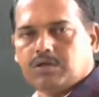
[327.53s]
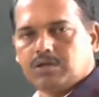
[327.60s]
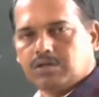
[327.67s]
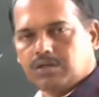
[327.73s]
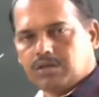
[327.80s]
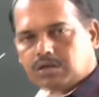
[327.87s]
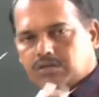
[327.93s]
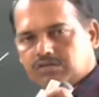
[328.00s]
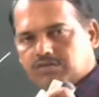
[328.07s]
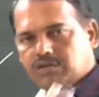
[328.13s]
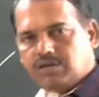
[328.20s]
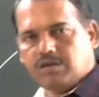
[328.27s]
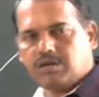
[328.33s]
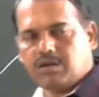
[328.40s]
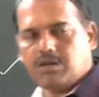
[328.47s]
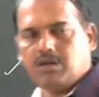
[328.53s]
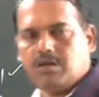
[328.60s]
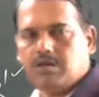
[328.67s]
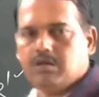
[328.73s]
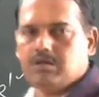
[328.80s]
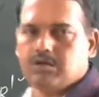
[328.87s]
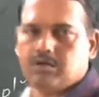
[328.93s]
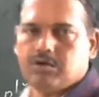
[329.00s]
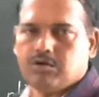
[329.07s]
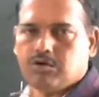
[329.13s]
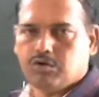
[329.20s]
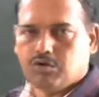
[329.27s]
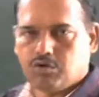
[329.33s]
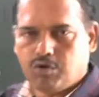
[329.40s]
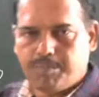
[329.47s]
The general
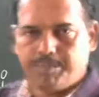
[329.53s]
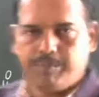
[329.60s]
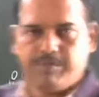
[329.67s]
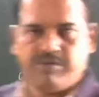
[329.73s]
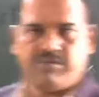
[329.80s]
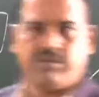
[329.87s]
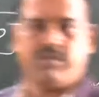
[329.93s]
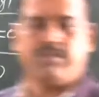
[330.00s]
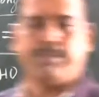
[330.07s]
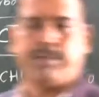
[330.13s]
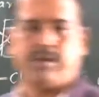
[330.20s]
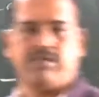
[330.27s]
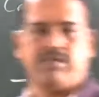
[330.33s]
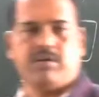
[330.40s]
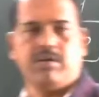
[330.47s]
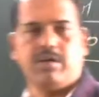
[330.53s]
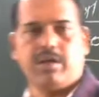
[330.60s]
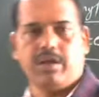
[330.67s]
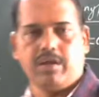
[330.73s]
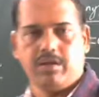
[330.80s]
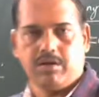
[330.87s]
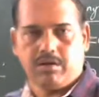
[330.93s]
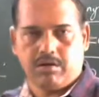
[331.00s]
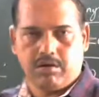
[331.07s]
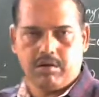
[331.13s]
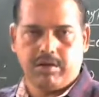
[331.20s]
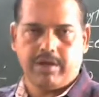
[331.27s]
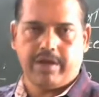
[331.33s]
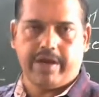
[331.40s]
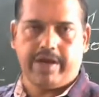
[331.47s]
group which is present in
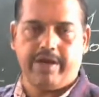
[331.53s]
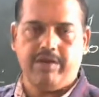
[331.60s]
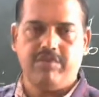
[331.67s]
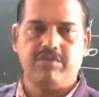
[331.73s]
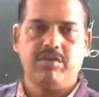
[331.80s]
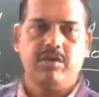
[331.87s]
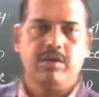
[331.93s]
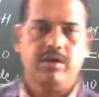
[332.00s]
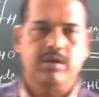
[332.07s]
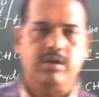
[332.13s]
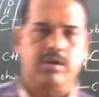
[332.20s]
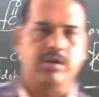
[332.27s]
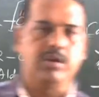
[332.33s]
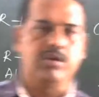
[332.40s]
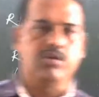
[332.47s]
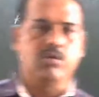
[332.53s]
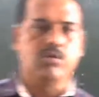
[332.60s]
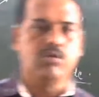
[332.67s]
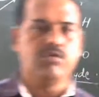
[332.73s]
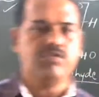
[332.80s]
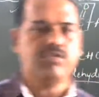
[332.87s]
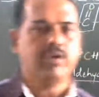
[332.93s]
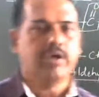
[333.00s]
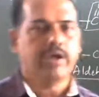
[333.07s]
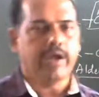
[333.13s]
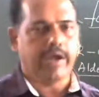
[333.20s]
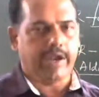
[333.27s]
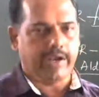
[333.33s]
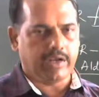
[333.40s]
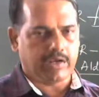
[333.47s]
aldehydes, ketones
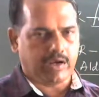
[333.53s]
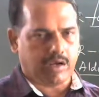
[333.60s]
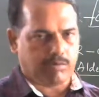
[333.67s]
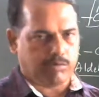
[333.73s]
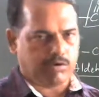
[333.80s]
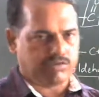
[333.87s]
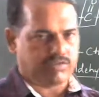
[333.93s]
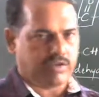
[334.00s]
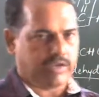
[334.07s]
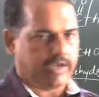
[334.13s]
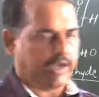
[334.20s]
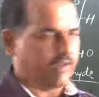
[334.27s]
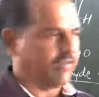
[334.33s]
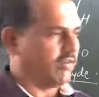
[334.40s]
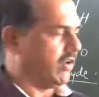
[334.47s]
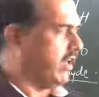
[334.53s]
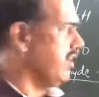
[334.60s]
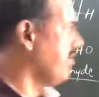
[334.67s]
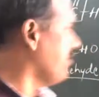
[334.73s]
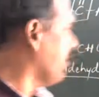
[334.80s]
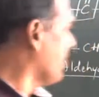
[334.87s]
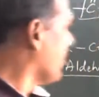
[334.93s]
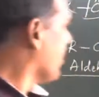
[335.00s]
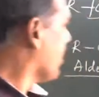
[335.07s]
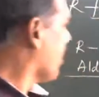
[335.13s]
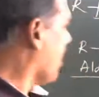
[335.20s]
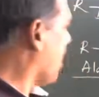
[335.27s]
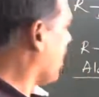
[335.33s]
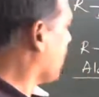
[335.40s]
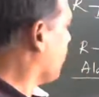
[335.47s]
and carboxylic acid is
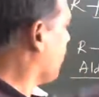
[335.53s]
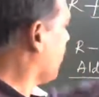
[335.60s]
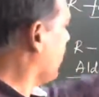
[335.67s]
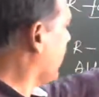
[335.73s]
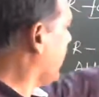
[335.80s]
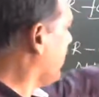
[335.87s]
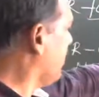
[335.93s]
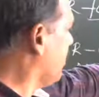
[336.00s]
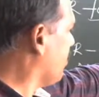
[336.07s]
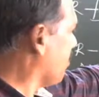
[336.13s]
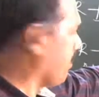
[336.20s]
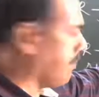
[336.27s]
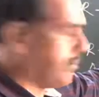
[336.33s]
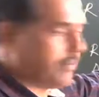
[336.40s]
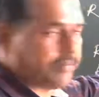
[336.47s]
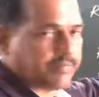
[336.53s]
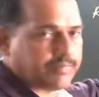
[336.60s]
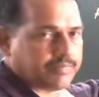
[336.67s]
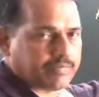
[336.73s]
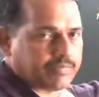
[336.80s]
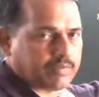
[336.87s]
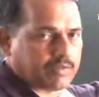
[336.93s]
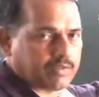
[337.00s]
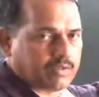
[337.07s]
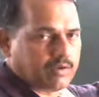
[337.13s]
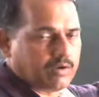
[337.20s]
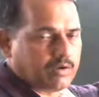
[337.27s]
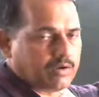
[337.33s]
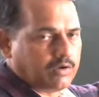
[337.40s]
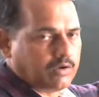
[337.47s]
carbonyl group.
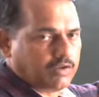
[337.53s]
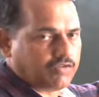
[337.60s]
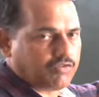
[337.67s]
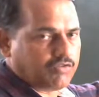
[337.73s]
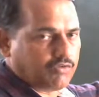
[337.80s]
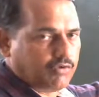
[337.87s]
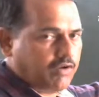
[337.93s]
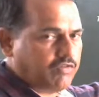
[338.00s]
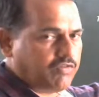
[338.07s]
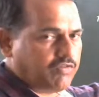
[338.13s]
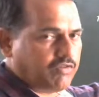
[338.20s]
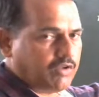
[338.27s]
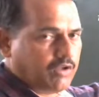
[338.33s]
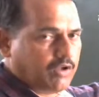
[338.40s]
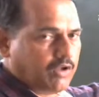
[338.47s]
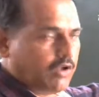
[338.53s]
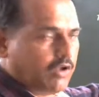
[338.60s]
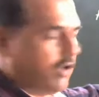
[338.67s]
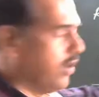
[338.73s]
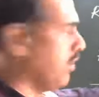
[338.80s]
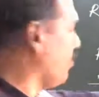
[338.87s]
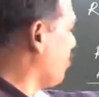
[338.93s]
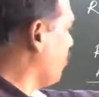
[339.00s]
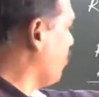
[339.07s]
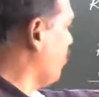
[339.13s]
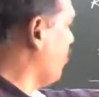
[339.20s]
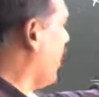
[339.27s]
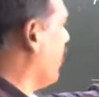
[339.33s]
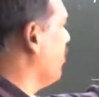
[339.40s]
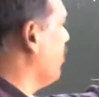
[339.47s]
Dear students,
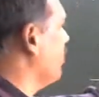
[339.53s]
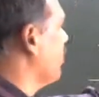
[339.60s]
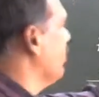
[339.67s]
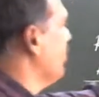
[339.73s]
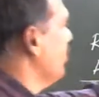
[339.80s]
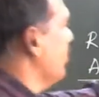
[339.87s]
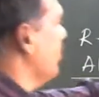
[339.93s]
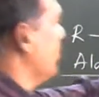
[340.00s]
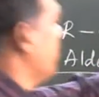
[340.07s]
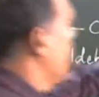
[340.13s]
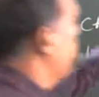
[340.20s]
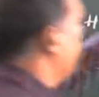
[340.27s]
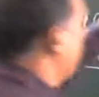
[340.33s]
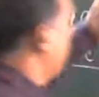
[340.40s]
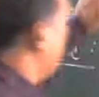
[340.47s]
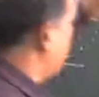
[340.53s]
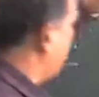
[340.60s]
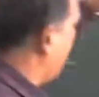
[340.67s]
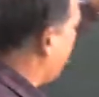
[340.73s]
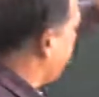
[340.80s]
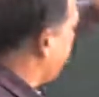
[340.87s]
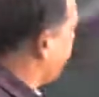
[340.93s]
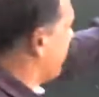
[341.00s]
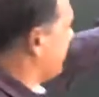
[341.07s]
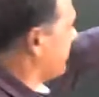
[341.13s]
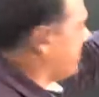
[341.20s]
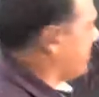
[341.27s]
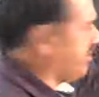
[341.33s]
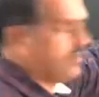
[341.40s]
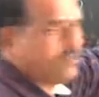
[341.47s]
you have to
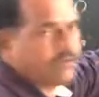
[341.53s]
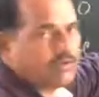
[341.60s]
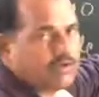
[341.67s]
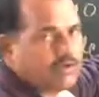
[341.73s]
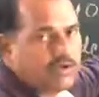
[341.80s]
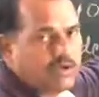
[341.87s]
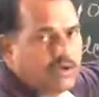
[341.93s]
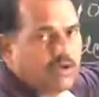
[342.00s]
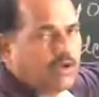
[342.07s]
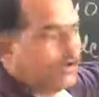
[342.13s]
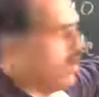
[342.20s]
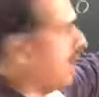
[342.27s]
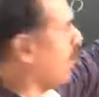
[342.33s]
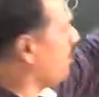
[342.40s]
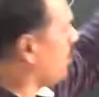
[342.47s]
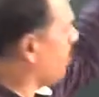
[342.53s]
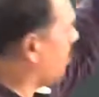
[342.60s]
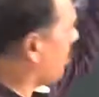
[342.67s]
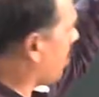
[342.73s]
emphasize, you have to